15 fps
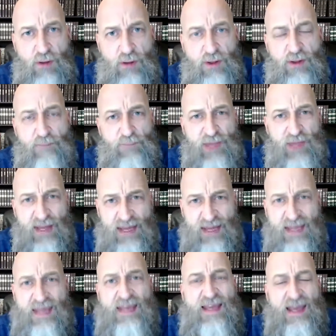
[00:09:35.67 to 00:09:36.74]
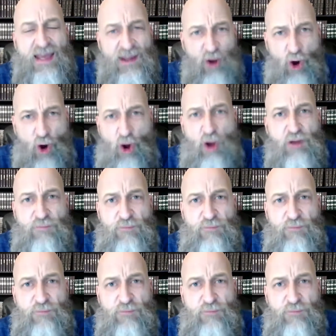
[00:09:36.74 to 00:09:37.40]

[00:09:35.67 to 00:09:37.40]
That He get all of our